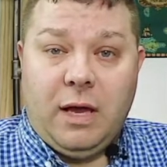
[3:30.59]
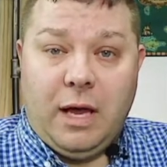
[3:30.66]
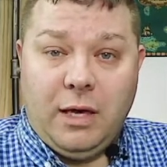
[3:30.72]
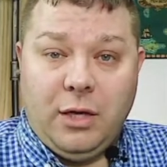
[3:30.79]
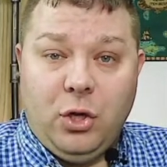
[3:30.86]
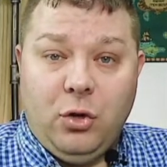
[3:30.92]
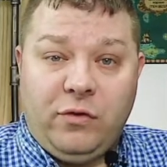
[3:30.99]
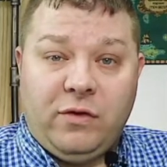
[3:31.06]

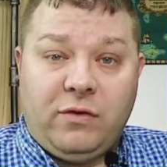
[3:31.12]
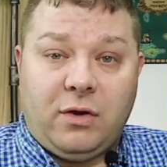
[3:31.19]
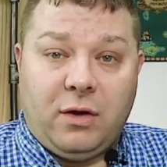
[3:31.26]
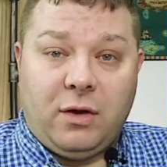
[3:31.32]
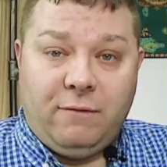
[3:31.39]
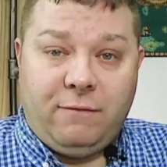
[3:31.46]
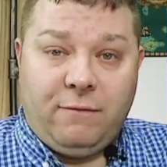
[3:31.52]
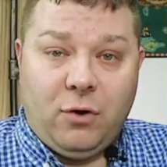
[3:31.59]
and use it to
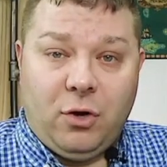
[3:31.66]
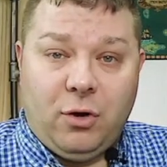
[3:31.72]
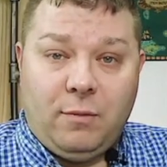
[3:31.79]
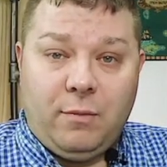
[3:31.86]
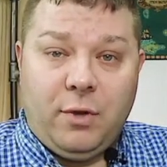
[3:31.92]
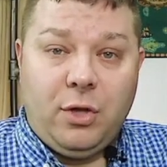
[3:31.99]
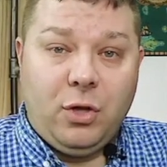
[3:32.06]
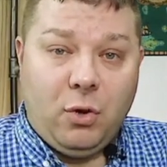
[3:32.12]

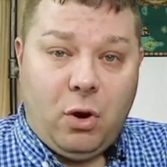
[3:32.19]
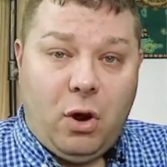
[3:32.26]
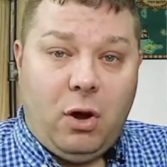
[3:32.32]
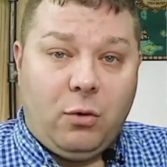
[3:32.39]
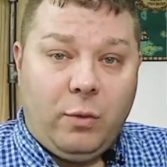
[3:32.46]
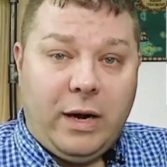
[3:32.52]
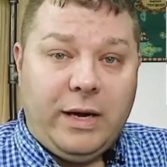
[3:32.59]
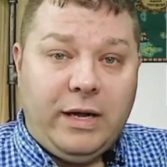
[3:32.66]
confirm your
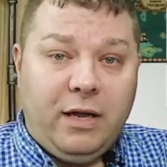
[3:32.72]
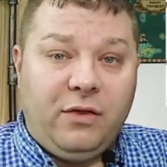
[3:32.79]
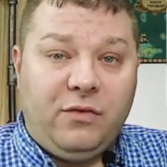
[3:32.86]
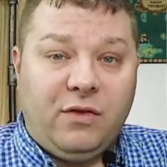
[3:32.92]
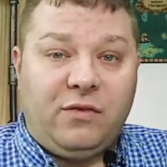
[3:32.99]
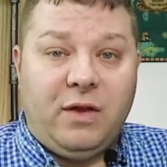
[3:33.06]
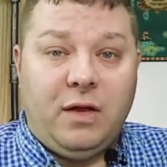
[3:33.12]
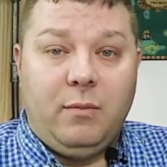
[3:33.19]
already
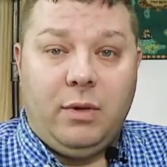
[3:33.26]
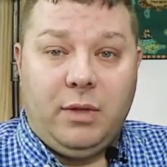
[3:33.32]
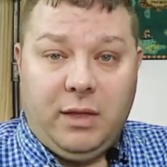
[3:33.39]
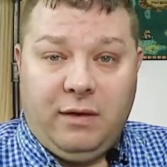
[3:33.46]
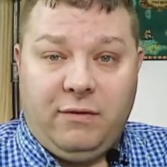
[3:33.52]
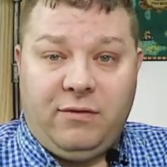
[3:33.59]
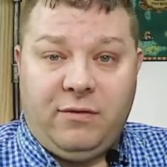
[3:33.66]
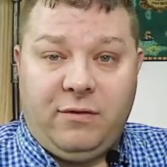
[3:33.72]
existing
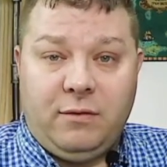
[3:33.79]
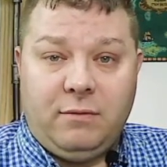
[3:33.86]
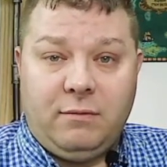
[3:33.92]
beliefs.